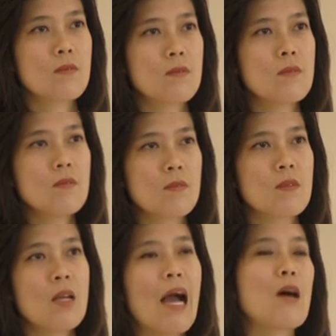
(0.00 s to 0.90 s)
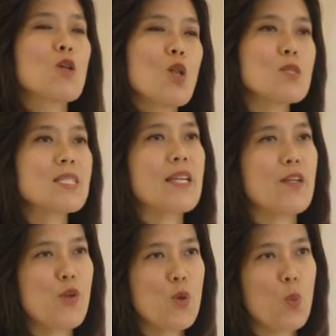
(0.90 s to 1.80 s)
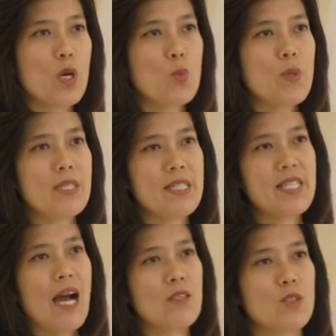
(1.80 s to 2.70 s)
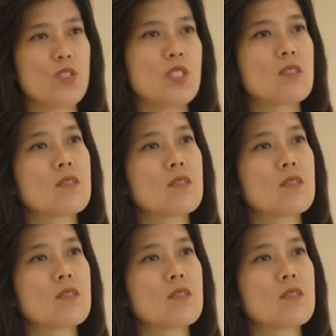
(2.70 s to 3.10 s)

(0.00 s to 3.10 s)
Mm-hmm. How closely do you work with designers?